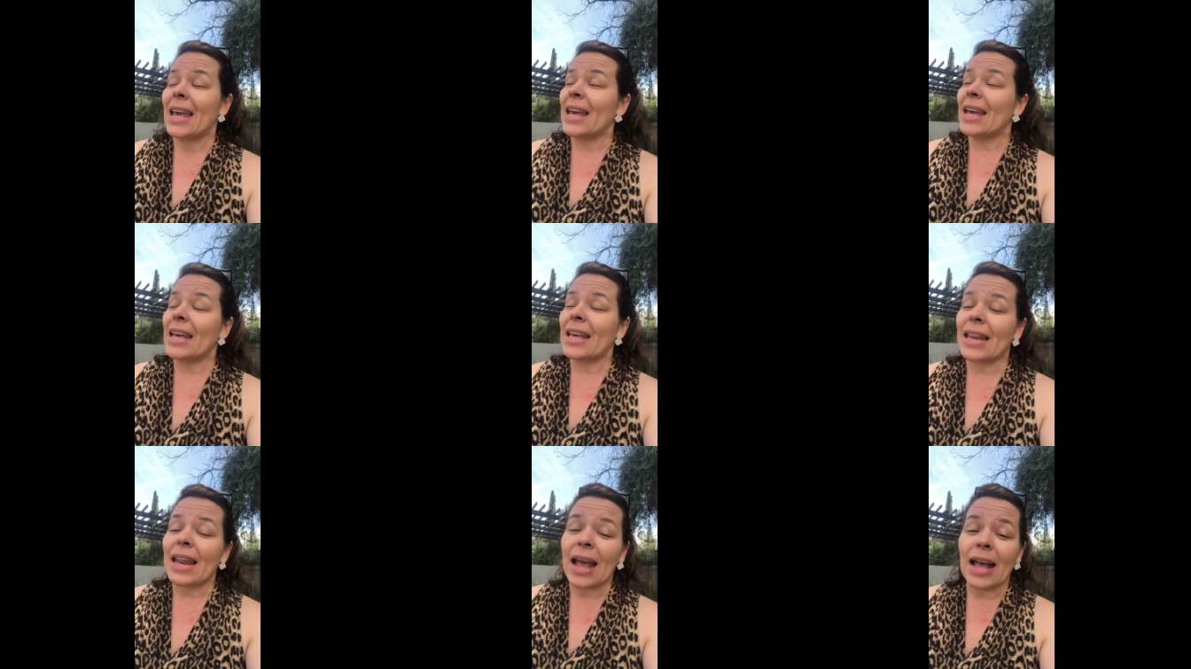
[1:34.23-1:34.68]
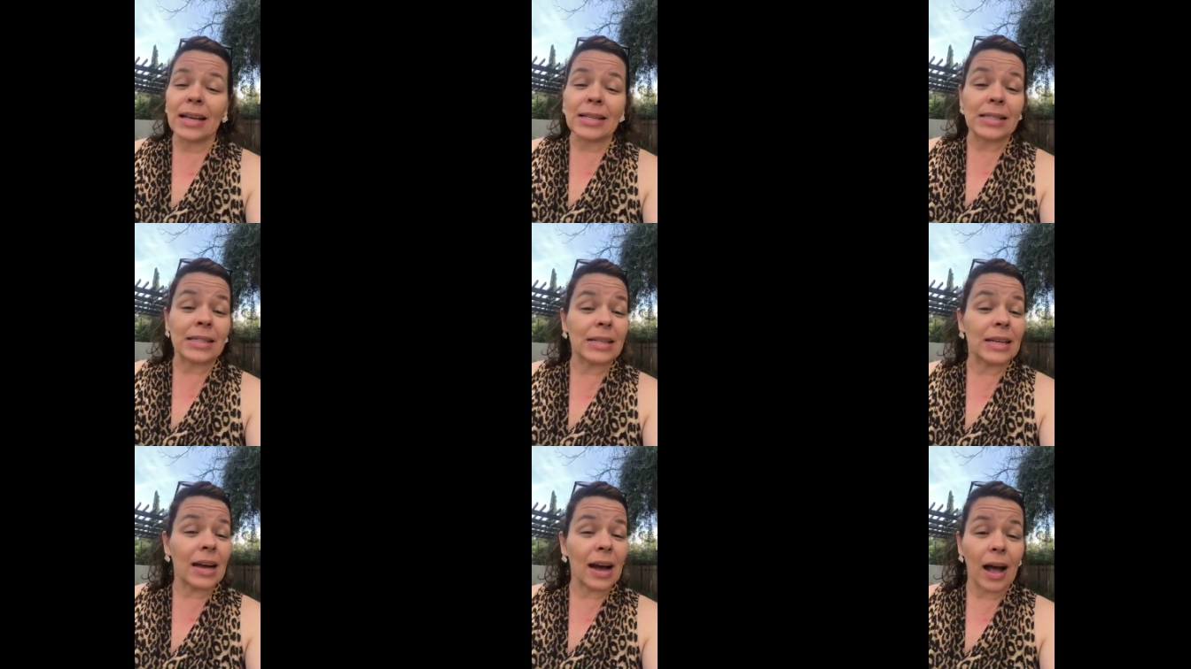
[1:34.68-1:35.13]
It has
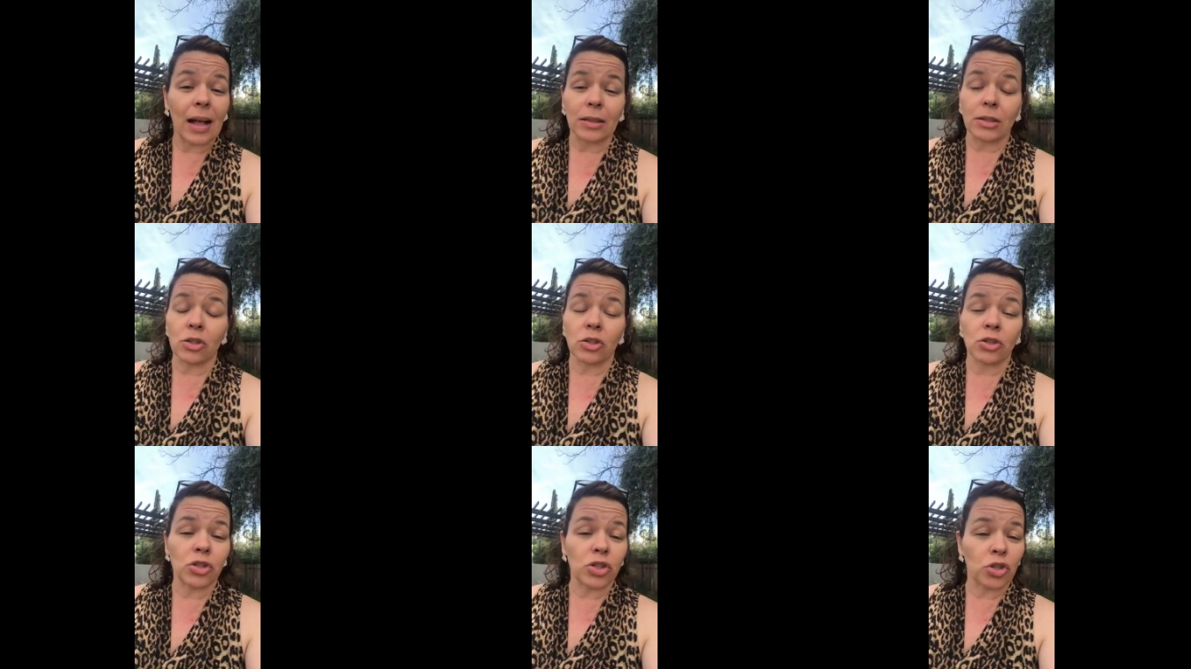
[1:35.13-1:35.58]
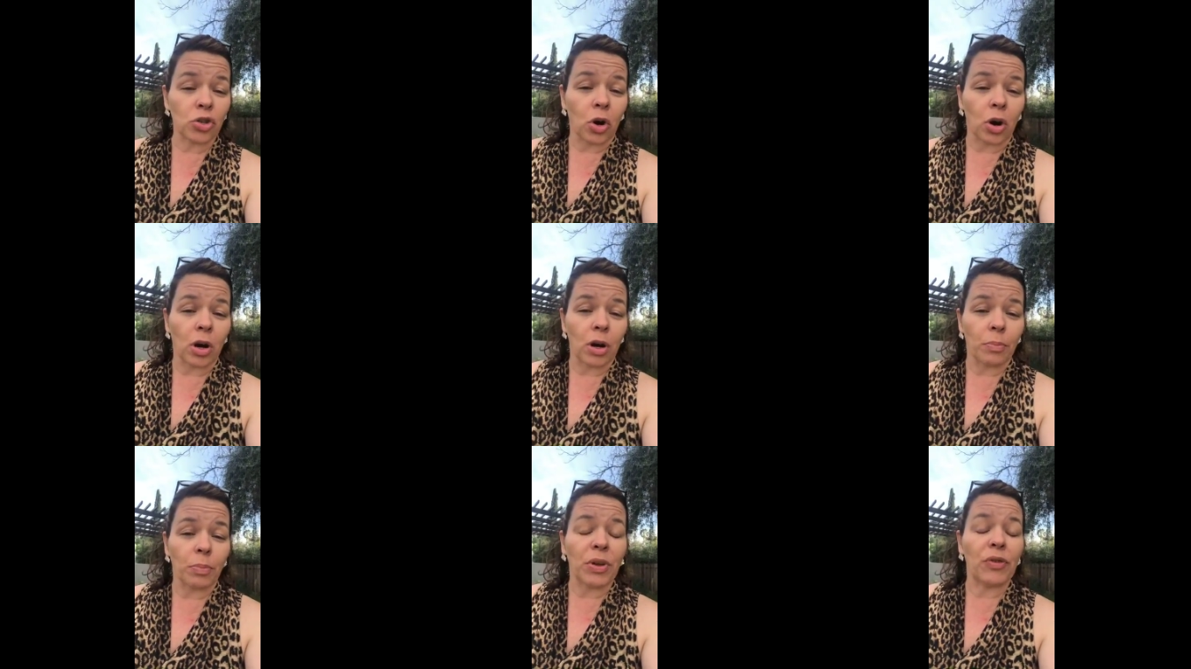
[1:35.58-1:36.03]
got to
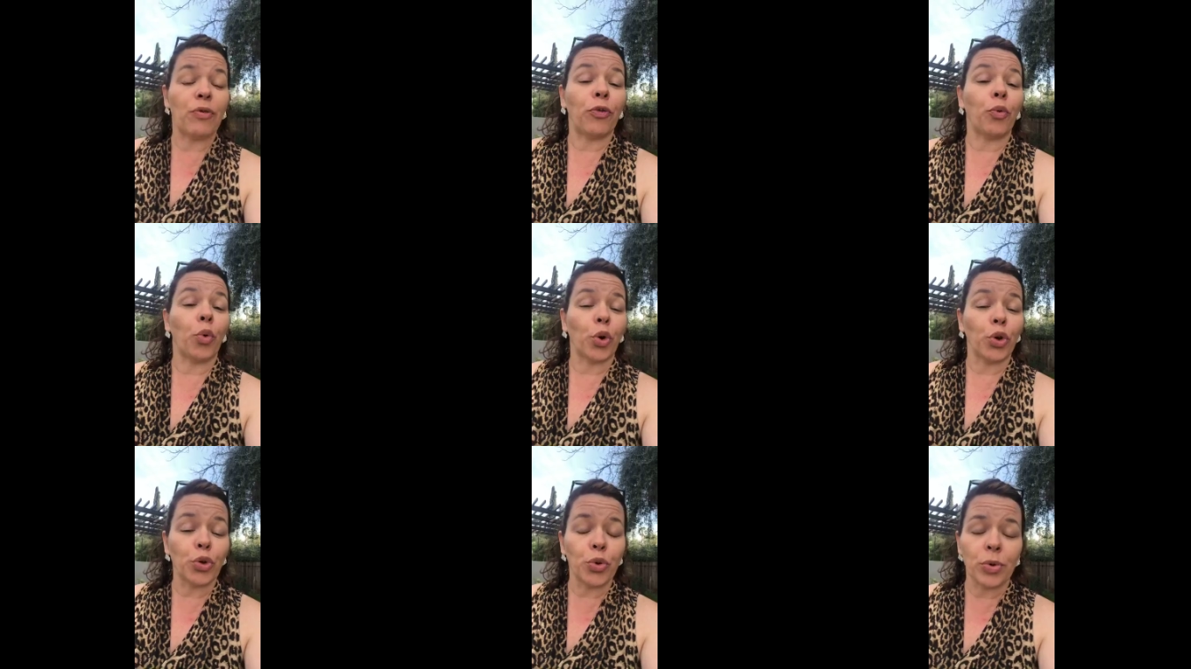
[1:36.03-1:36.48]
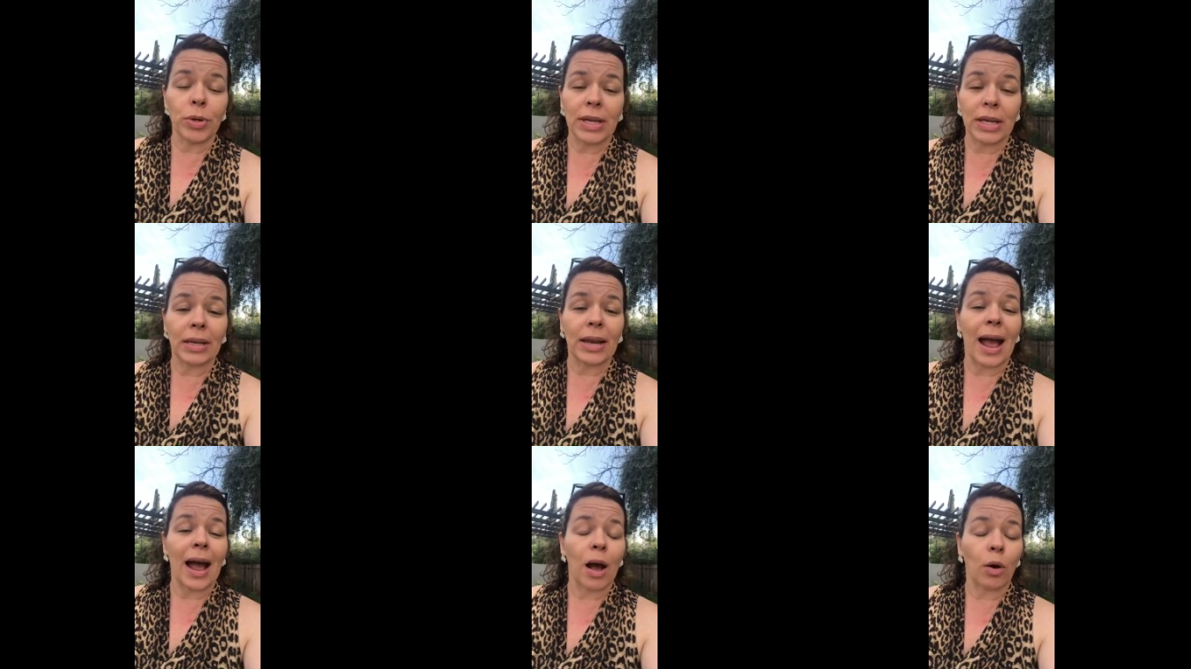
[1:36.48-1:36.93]
start before you
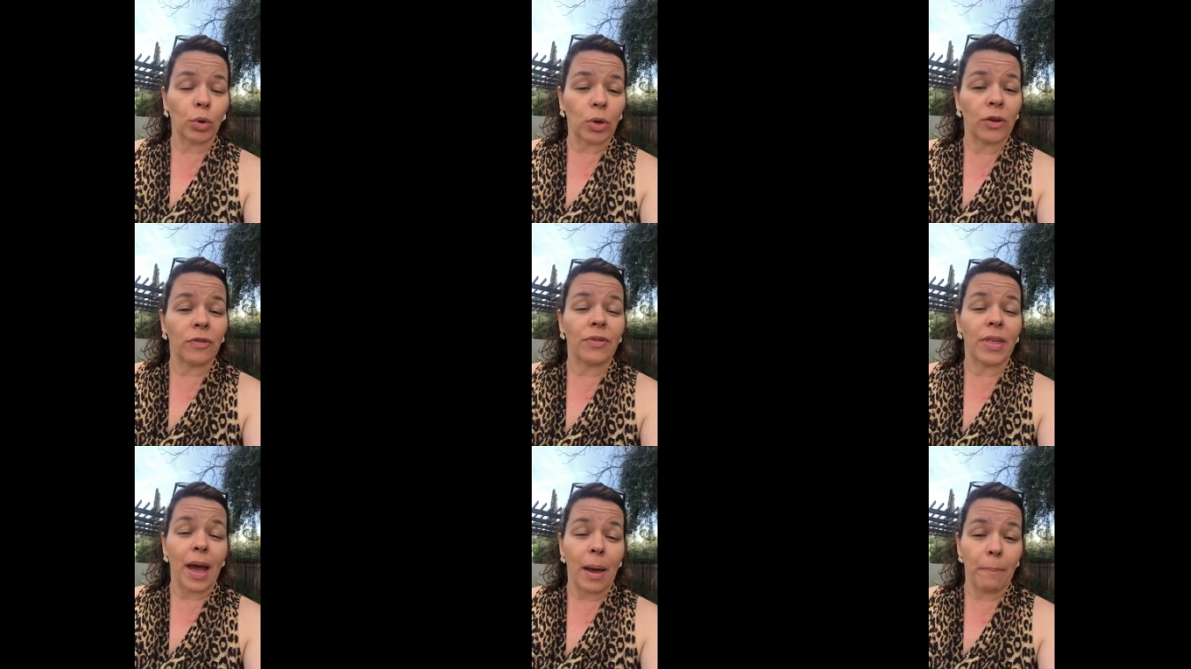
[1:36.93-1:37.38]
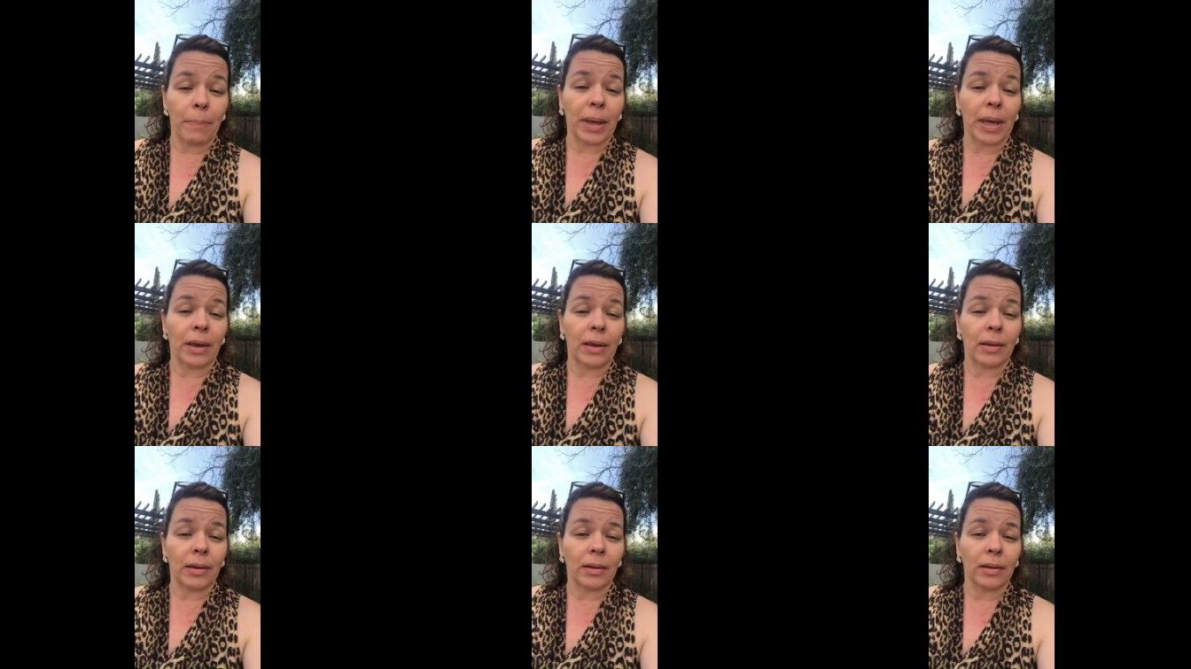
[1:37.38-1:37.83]
get out of that
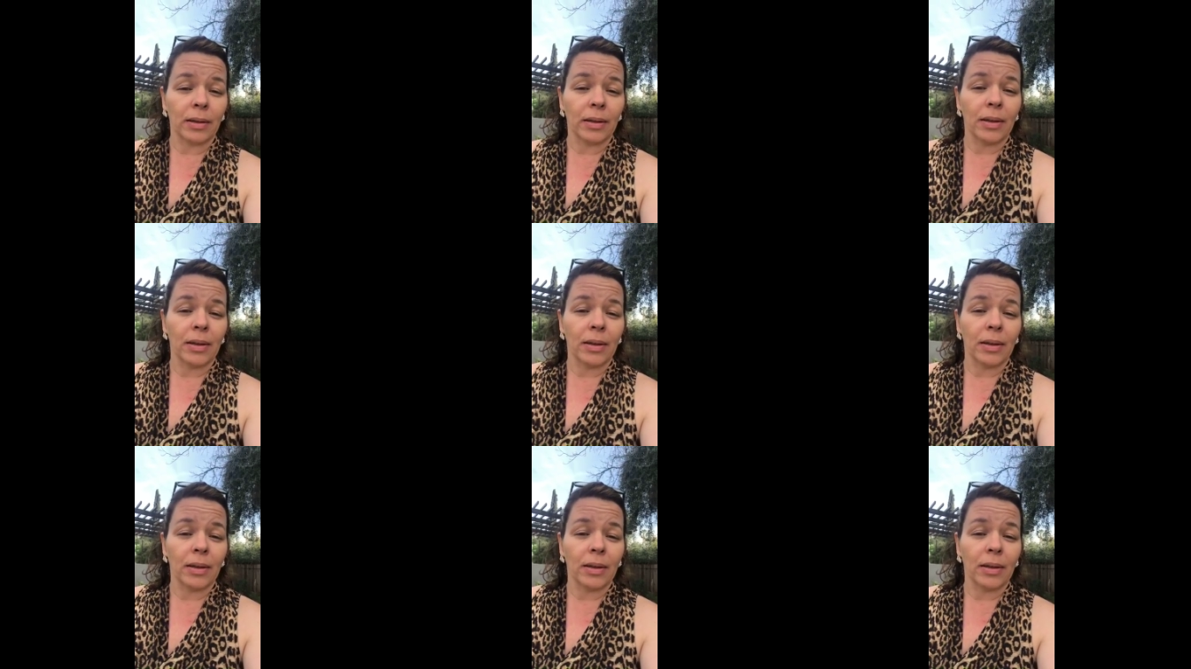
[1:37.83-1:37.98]
bed.